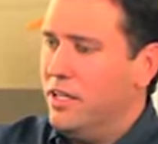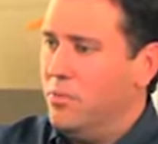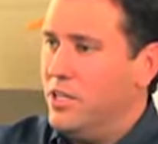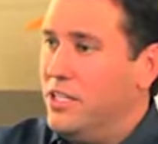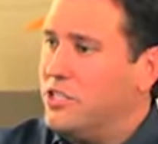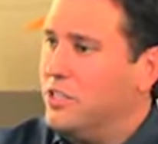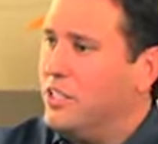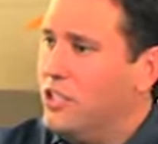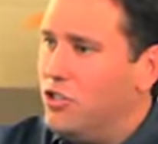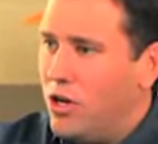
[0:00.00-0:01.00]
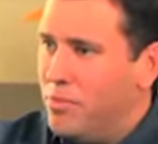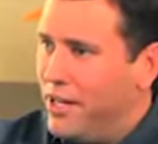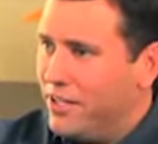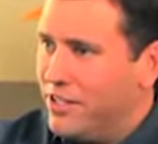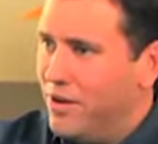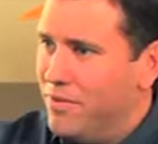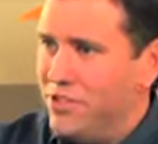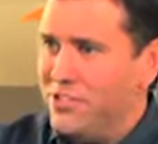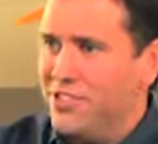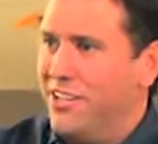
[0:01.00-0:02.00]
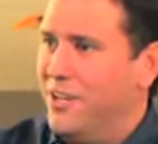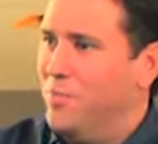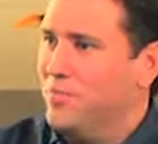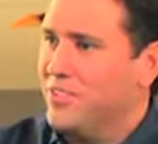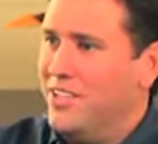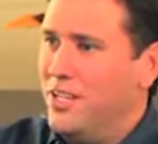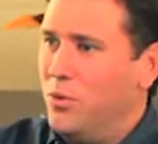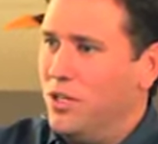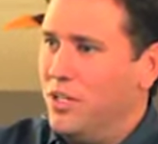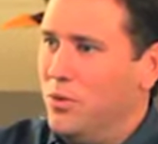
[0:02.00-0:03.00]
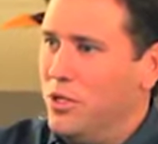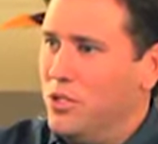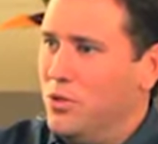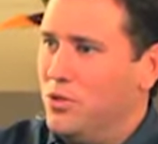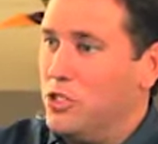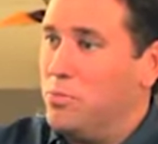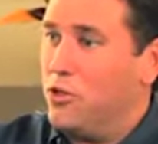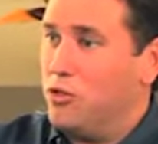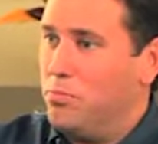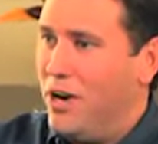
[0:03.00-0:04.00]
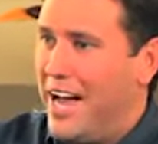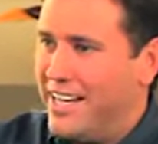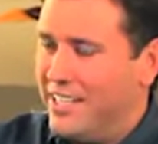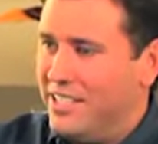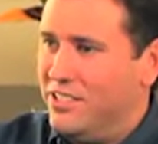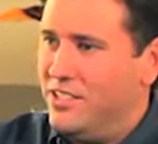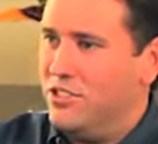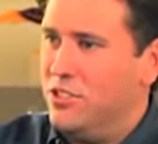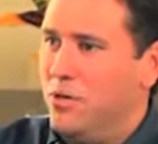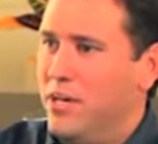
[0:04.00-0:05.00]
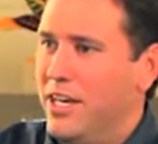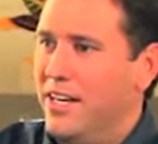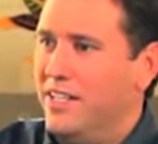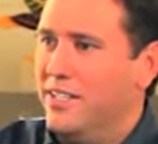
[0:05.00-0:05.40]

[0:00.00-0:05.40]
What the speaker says: insulated drum head covers. We use a special bracketing system, and